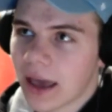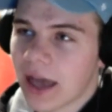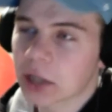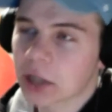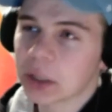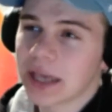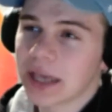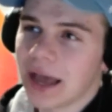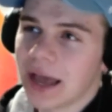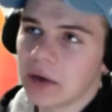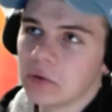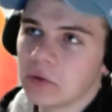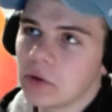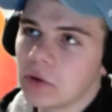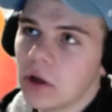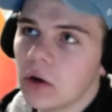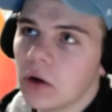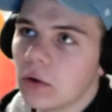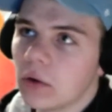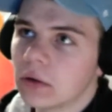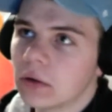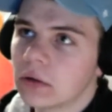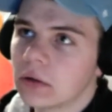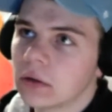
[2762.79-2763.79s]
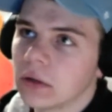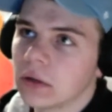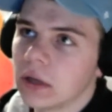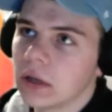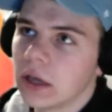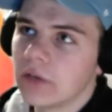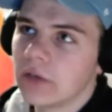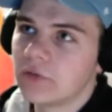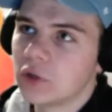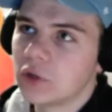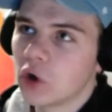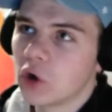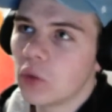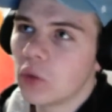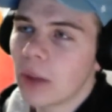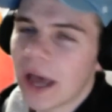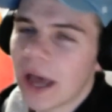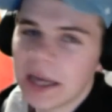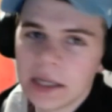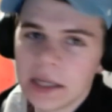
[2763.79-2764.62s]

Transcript: actually I don't know. If Joe Biden